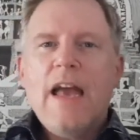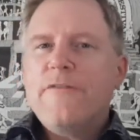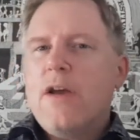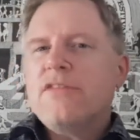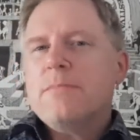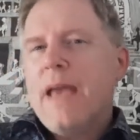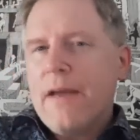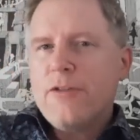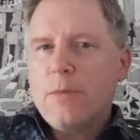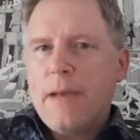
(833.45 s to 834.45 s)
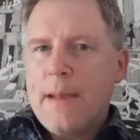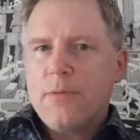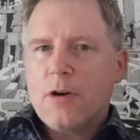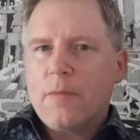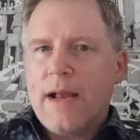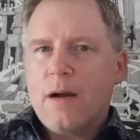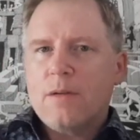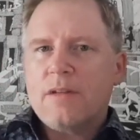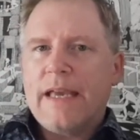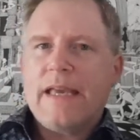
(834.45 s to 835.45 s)
if you have some heavier paper
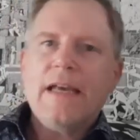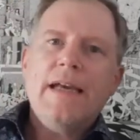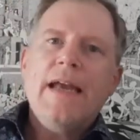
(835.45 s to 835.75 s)
around, like